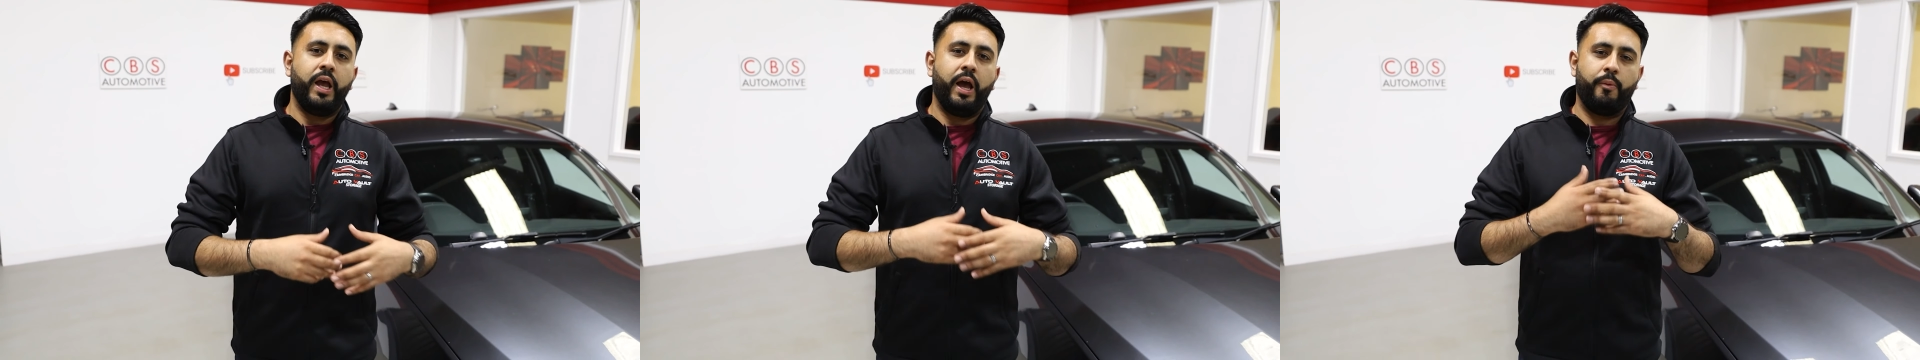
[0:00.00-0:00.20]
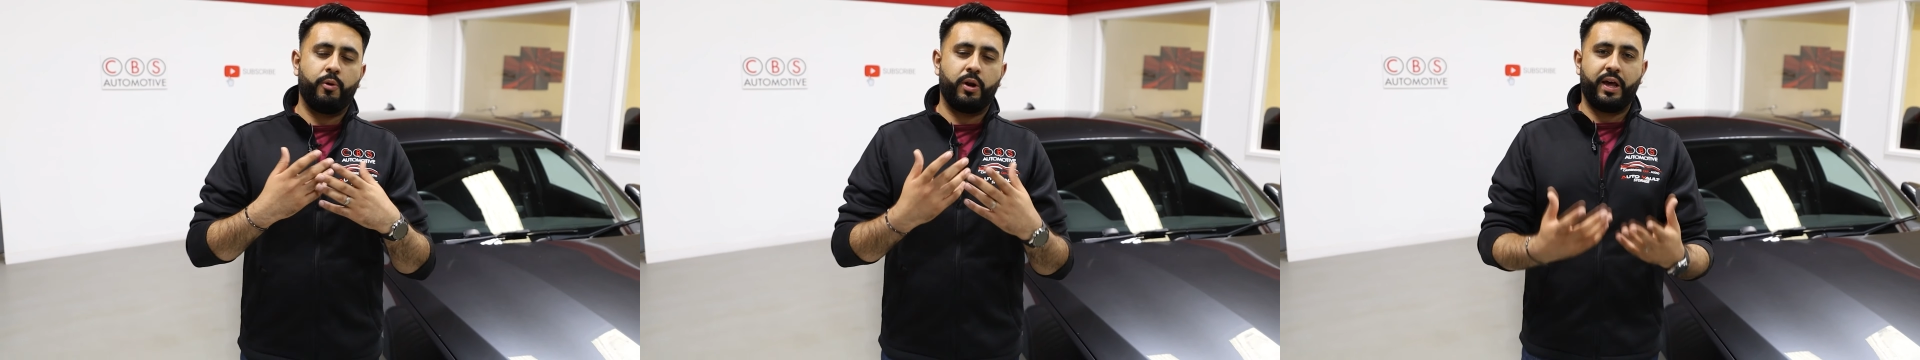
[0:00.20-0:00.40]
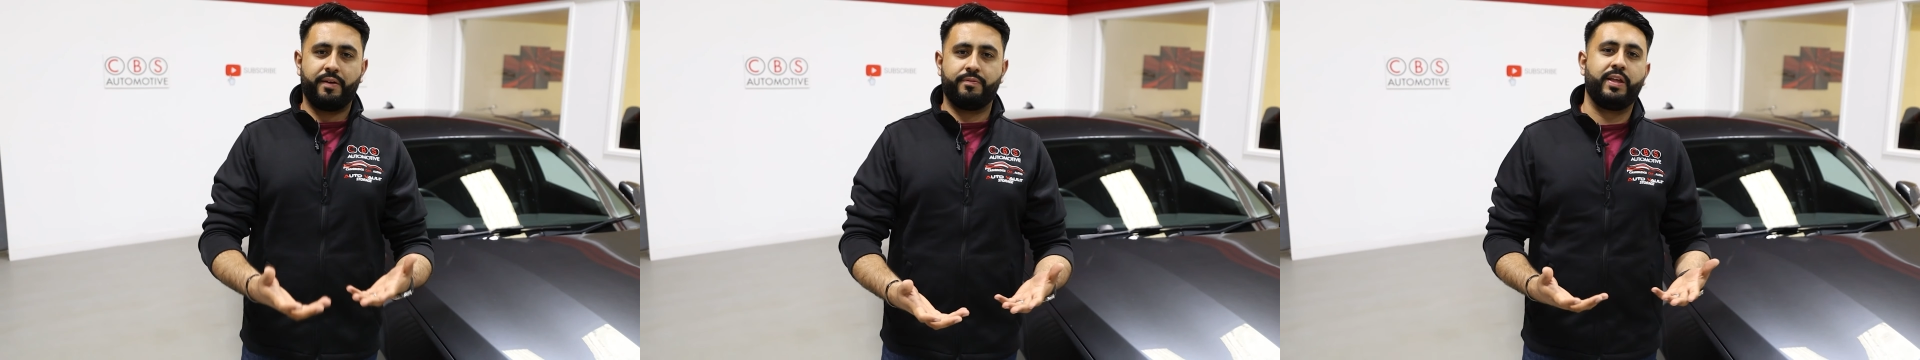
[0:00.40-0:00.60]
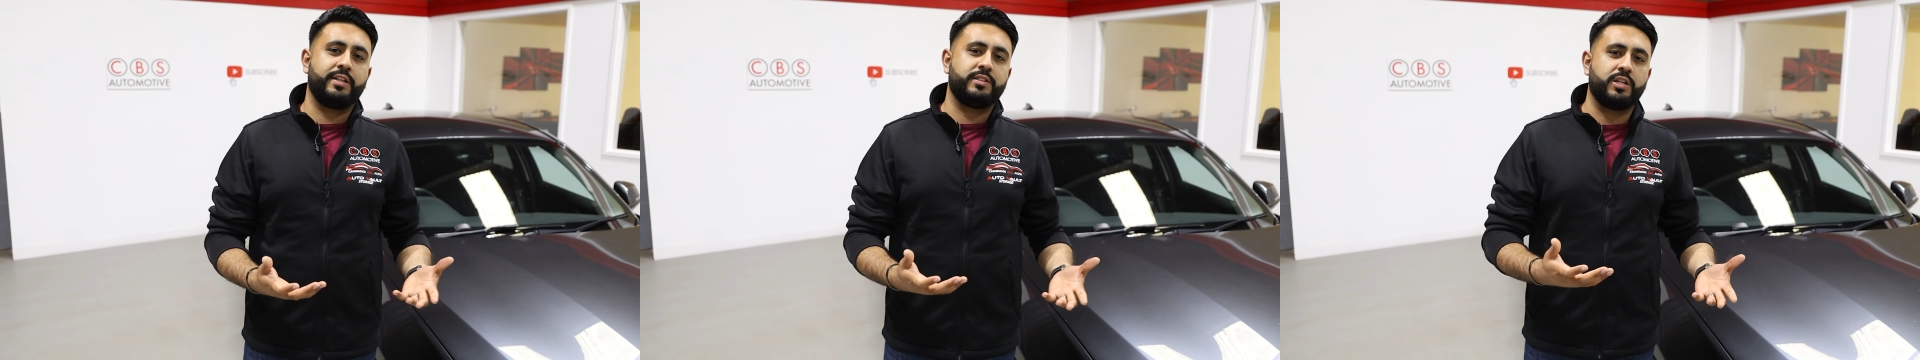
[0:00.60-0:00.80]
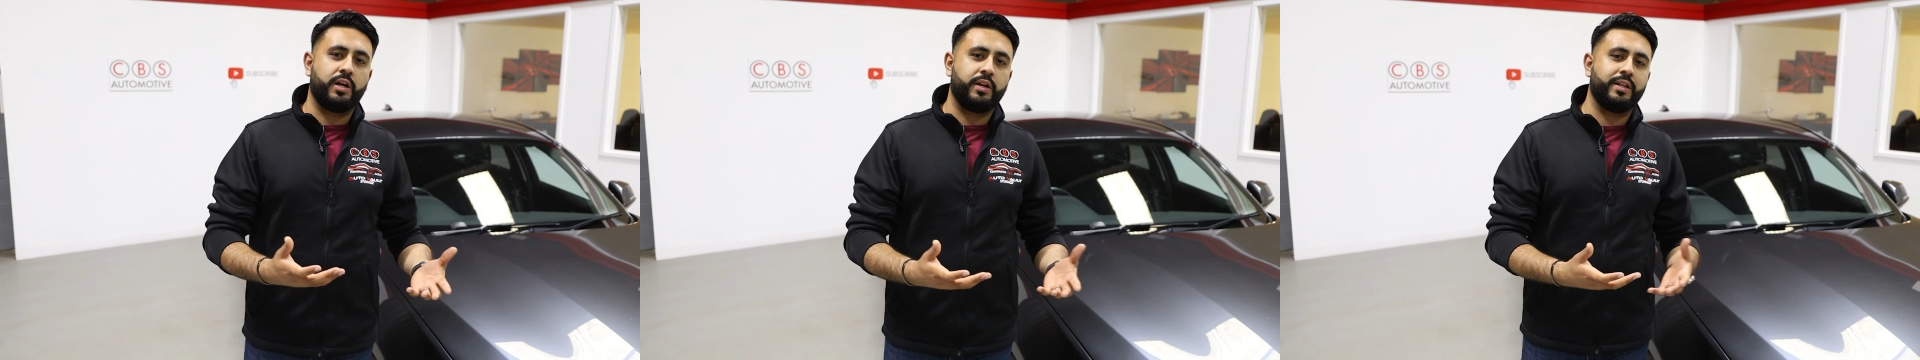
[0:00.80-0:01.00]
and want to have
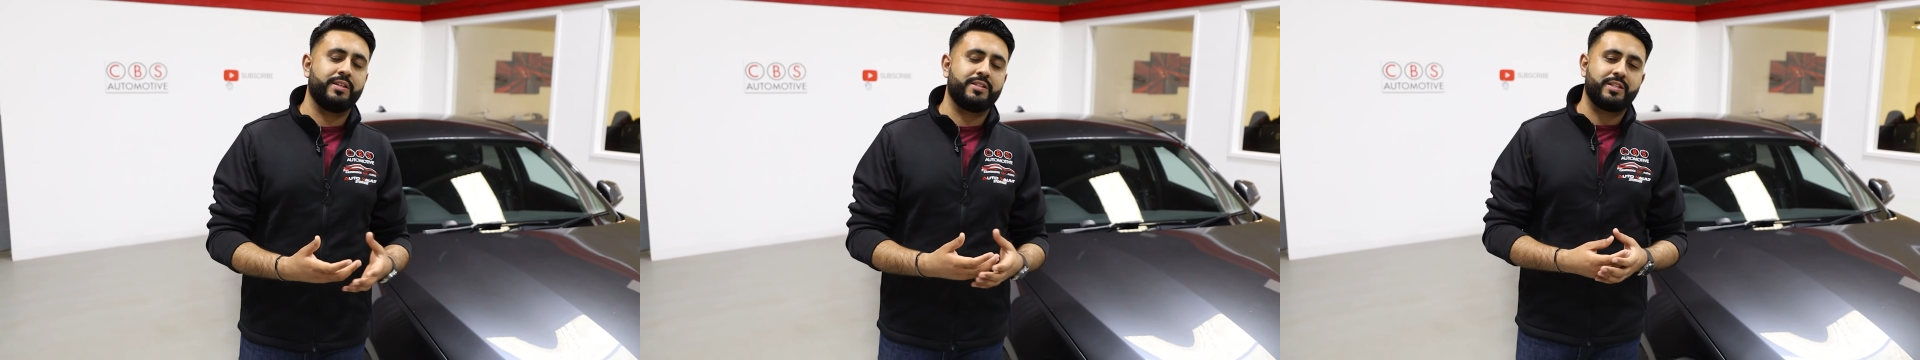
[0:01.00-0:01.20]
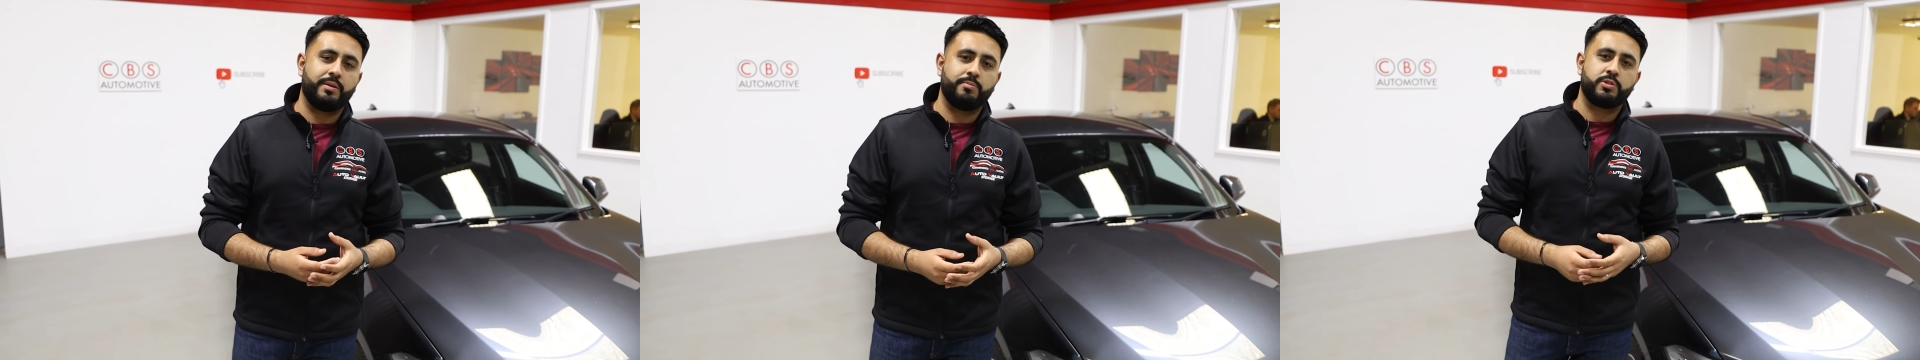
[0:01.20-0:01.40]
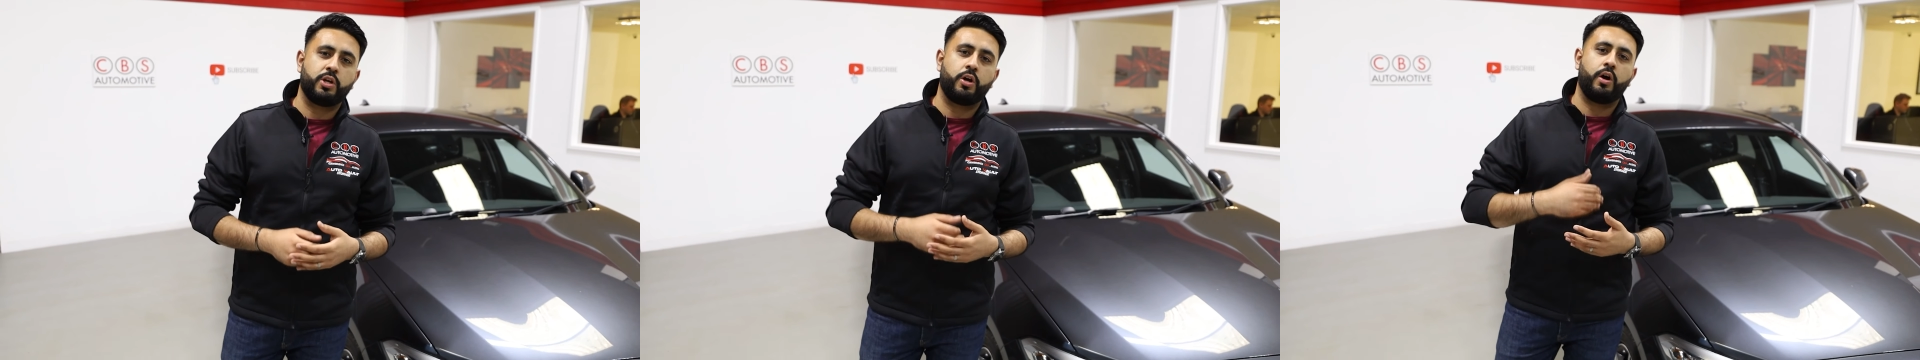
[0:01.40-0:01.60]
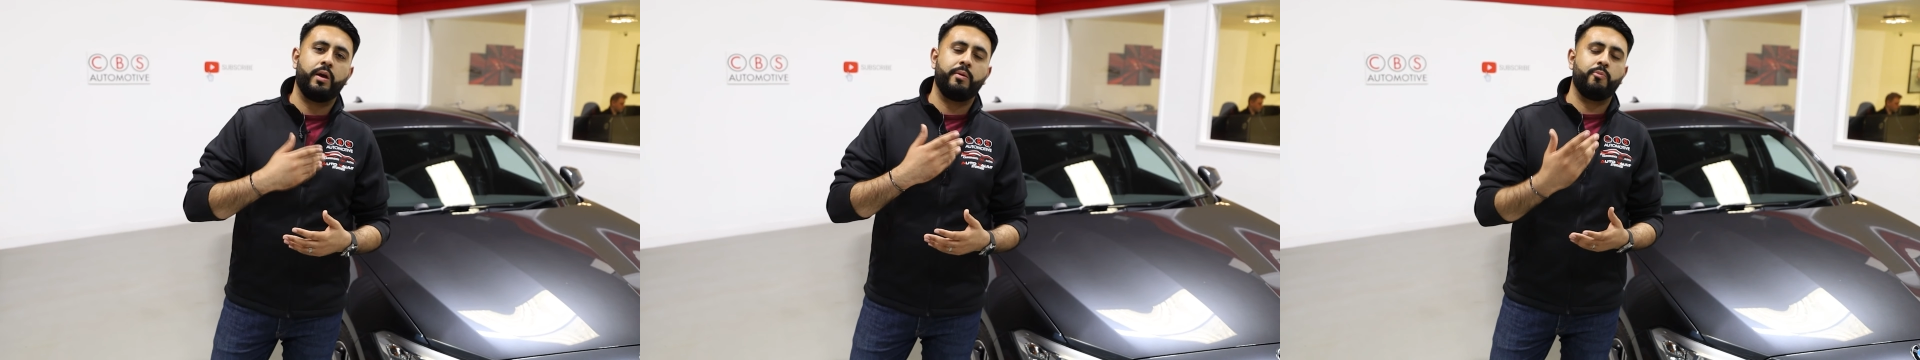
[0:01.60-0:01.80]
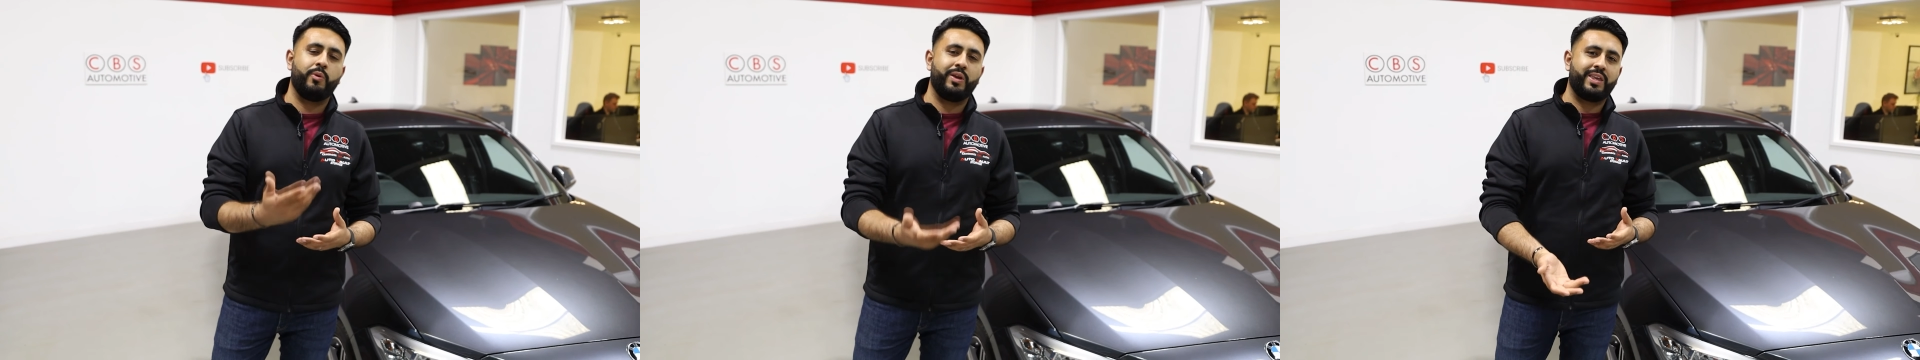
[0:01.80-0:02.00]
that done at the same
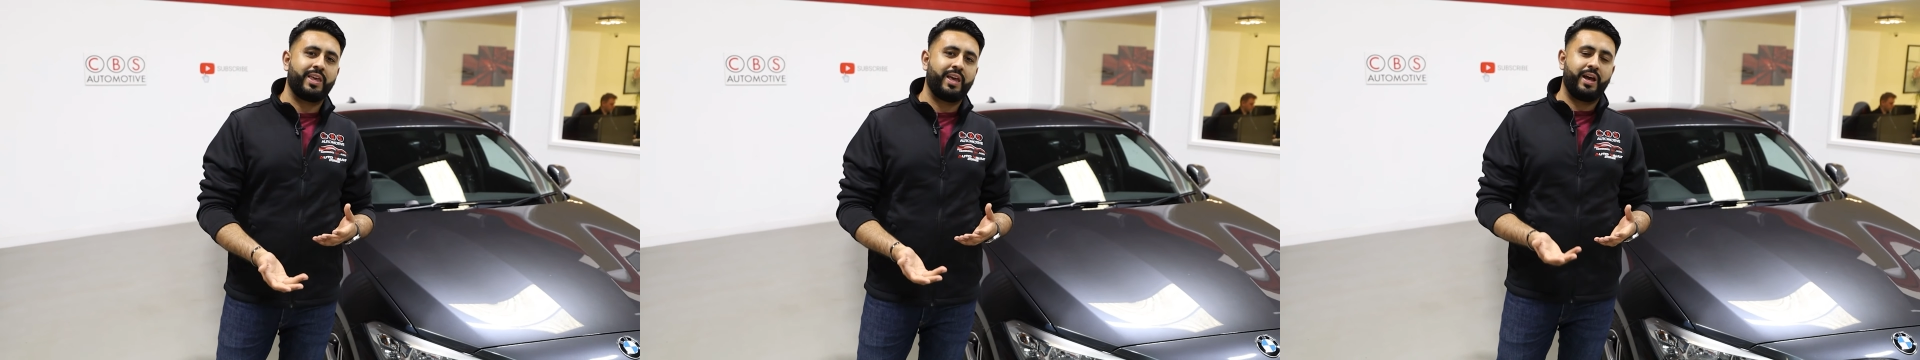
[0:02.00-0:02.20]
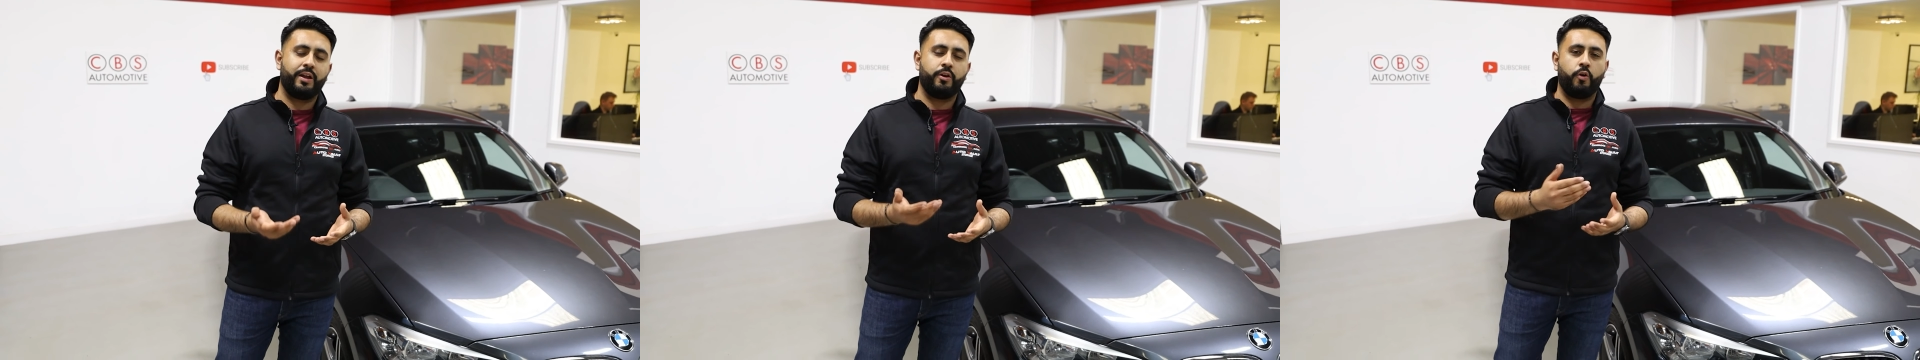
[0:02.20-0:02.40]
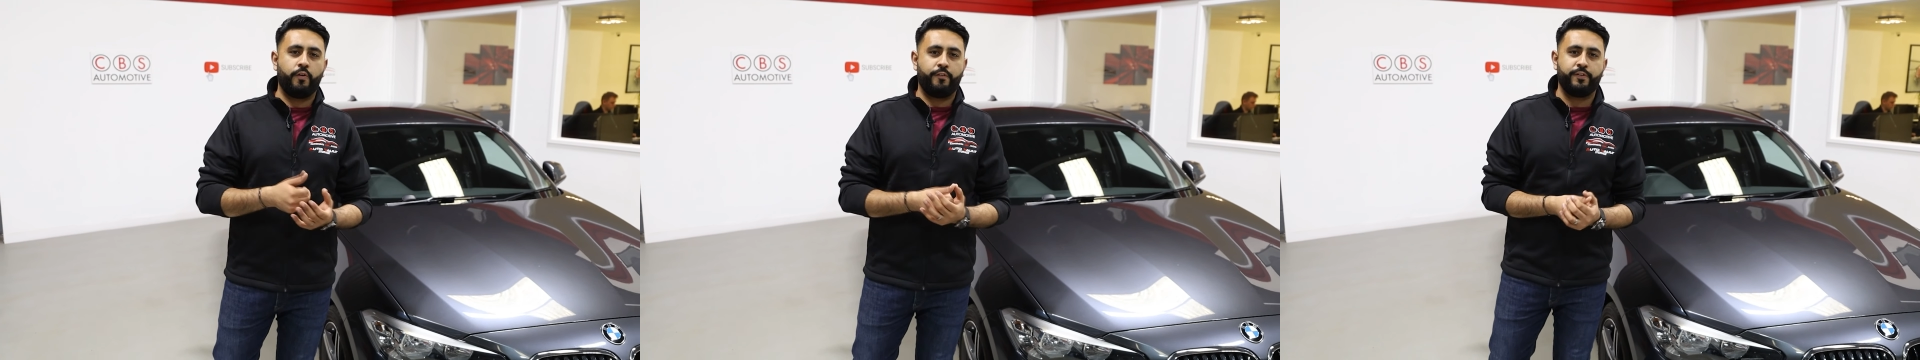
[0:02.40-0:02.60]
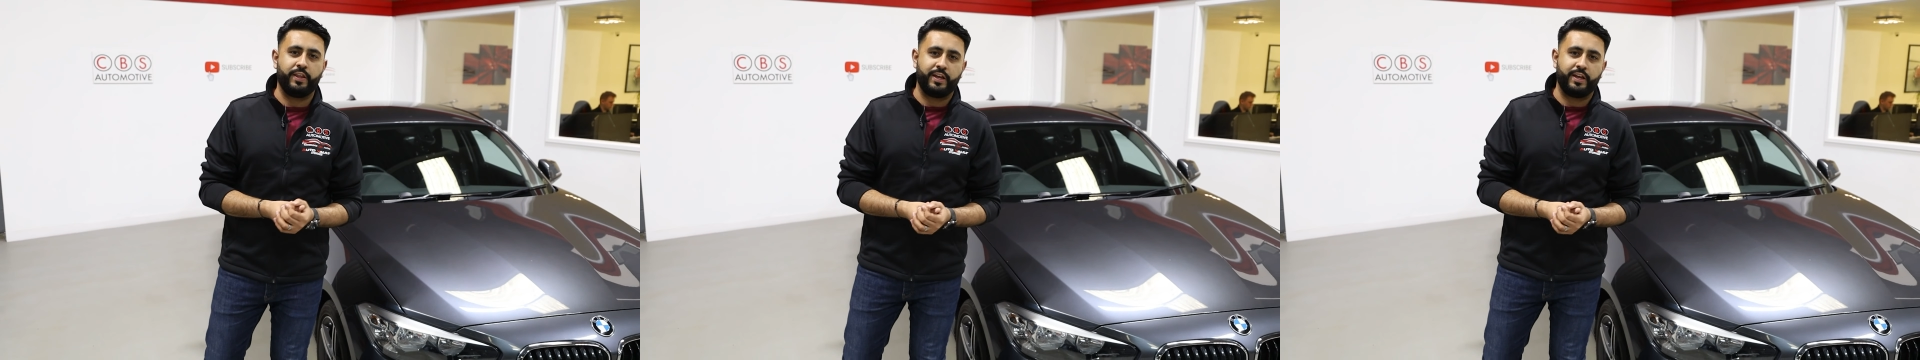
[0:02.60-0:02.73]
time, we can offer